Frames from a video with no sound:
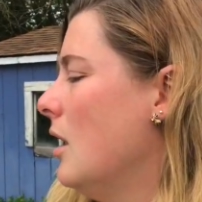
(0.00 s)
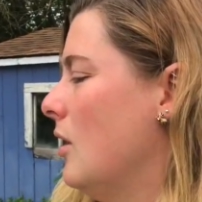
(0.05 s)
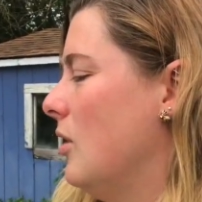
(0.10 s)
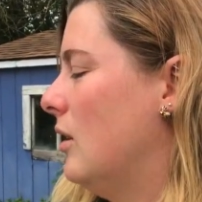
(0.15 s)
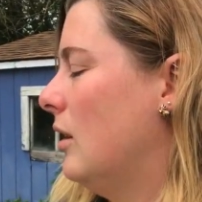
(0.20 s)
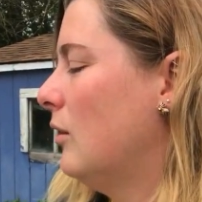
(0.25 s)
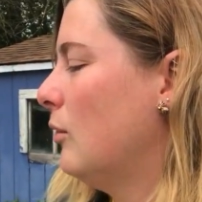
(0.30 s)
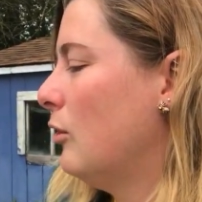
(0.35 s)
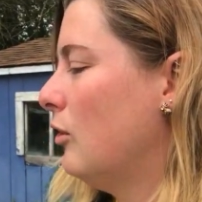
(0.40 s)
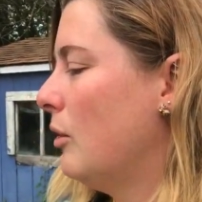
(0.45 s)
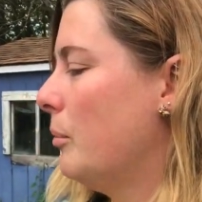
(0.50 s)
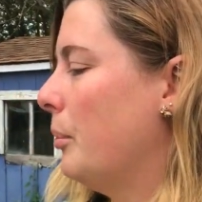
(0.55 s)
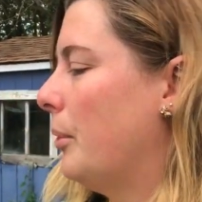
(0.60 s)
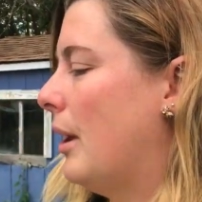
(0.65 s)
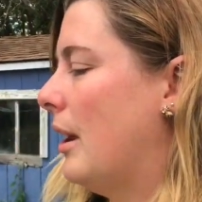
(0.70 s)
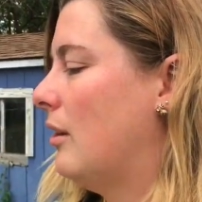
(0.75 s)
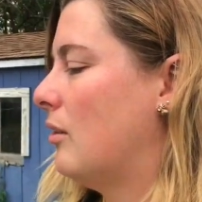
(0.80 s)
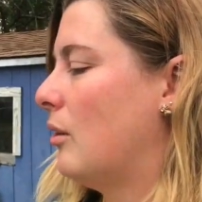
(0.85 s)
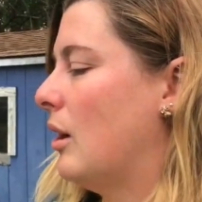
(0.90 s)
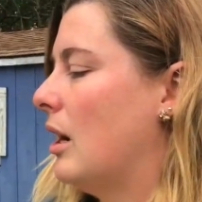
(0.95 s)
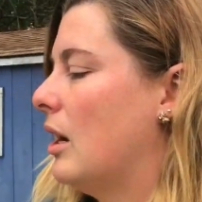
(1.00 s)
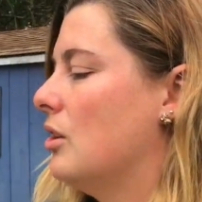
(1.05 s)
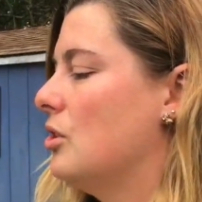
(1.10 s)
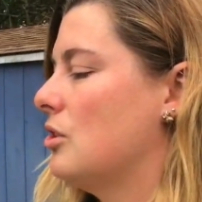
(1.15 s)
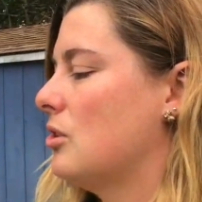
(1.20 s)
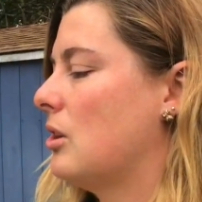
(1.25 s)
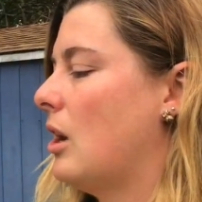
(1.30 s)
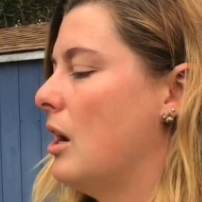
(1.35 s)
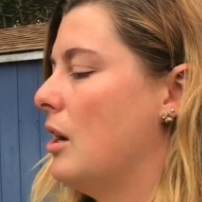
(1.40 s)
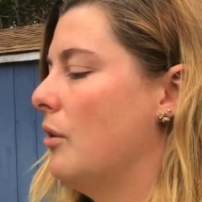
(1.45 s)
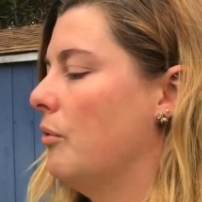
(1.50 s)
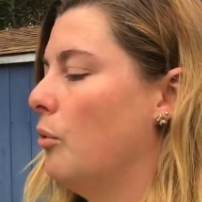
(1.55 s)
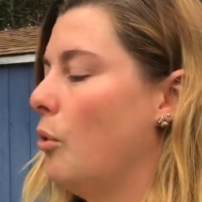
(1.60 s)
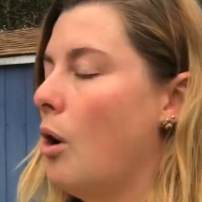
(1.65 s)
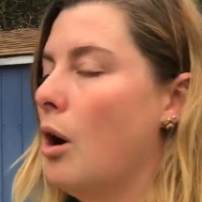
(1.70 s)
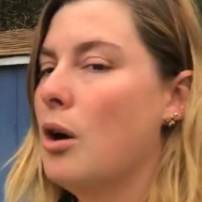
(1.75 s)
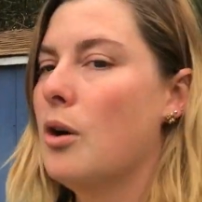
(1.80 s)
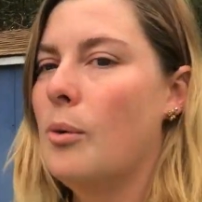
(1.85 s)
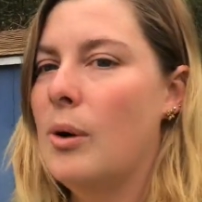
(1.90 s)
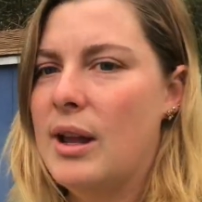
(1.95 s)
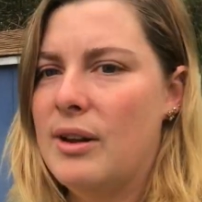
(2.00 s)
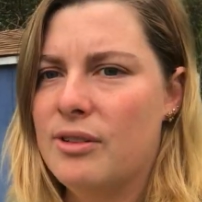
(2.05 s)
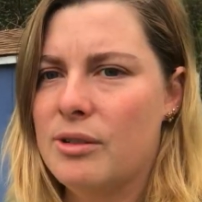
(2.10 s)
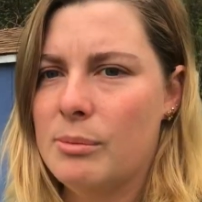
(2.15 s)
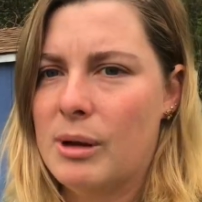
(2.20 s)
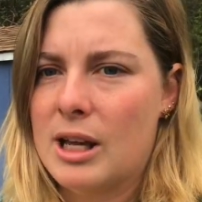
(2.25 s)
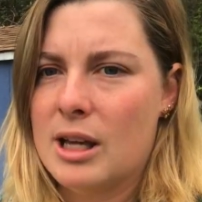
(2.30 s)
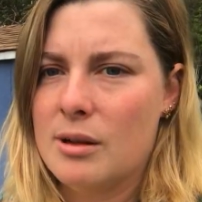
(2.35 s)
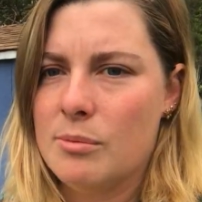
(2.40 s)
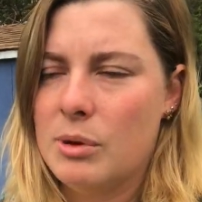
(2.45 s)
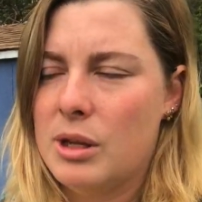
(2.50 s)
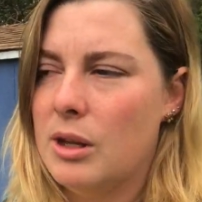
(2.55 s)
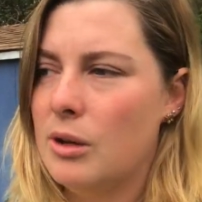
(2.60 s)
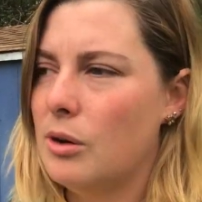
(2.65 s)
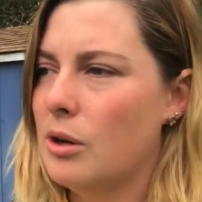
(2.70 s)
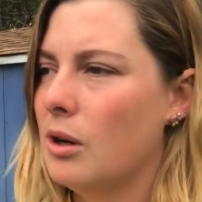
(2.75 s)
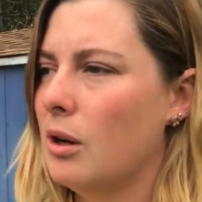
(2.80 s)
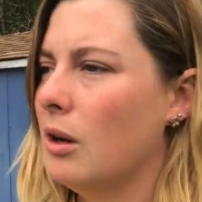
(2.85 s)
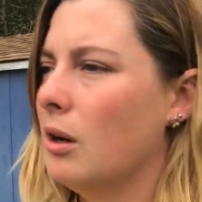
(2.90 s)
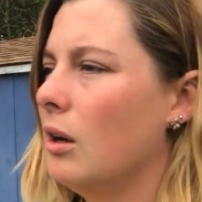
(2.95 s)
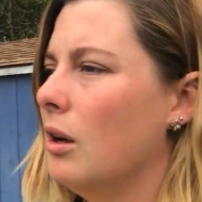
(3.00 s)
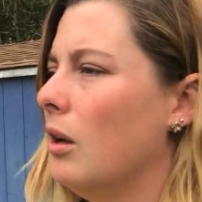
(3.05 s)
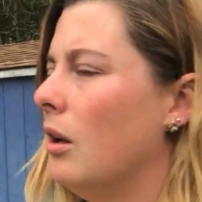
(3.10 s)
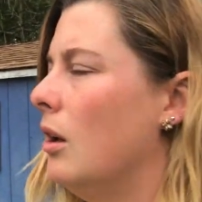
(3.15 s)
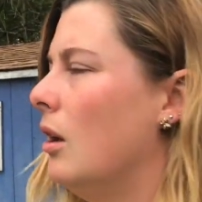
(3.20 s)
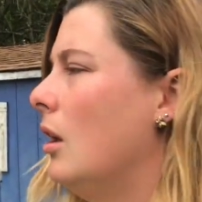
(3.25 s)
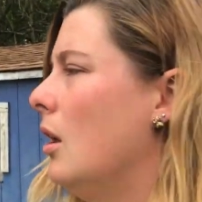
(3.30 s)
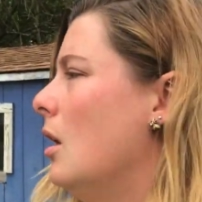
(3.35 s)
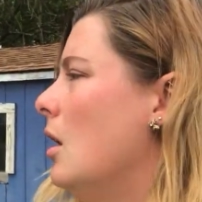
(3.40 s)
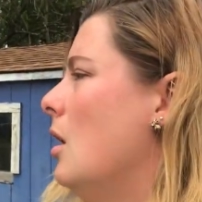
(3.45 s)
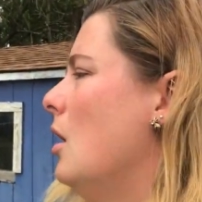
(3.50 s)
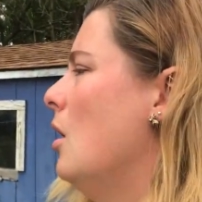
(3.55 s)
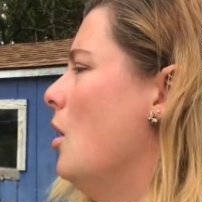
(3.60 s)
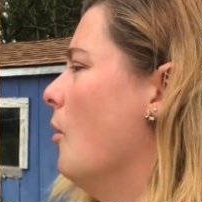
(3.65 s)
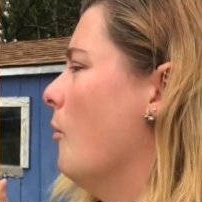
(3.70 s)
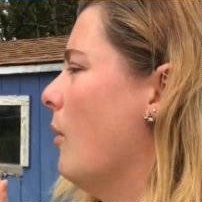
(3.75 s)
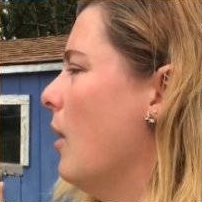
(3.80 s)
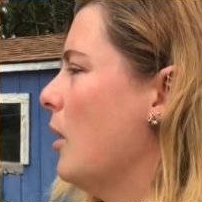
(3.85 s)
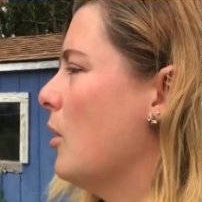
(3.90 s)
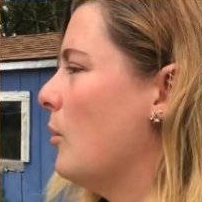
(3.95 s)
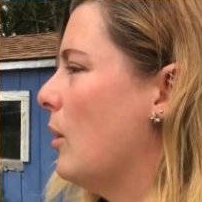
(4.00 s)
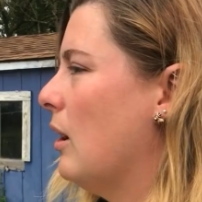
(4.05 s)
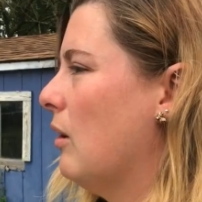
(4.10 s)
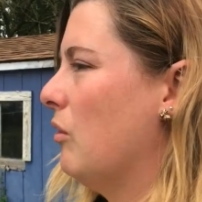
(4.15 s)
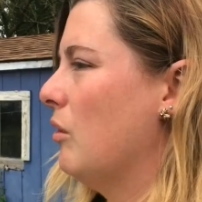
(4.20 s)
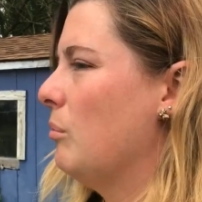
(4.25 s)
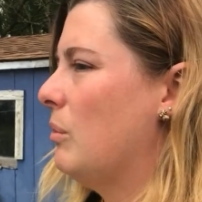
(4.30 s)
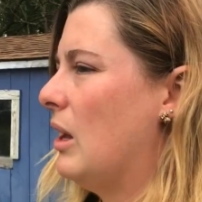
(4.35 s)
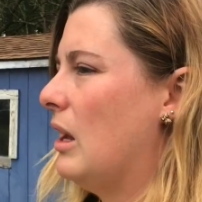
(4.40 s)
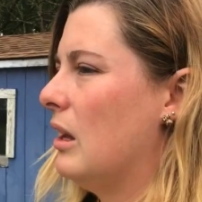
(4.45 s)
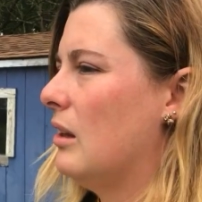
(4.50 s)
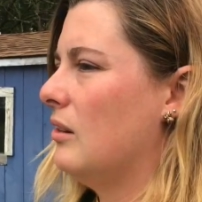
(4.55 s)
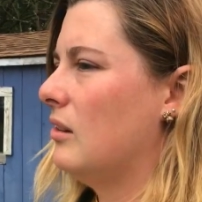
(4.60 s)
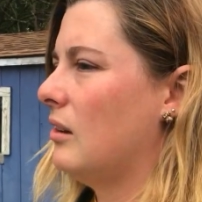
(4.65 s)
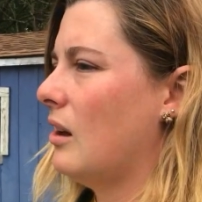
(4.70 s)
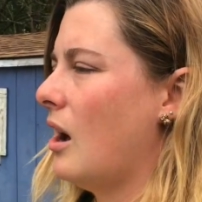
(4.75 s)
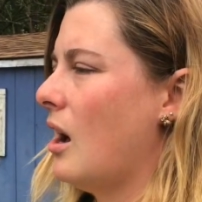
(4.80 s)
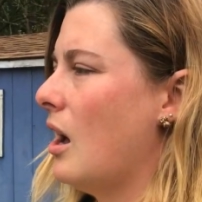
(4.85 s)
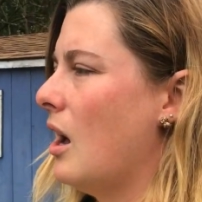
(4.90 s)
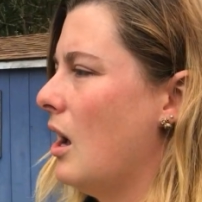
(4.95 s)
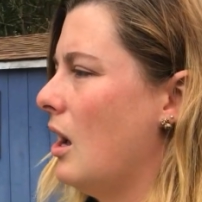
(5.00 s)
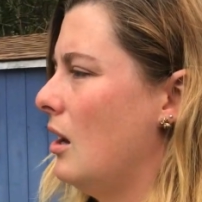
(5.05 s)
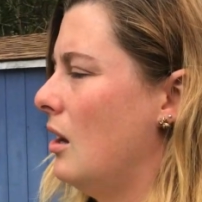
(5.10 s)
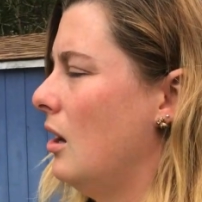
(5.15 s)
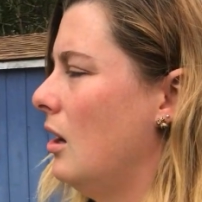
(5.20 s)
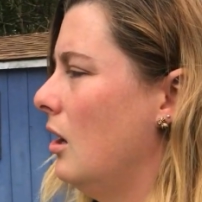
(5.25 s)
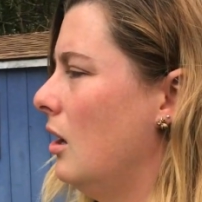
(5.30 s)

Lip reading: this was a place where I can just kind of walk away from my computer, walk away from being inside,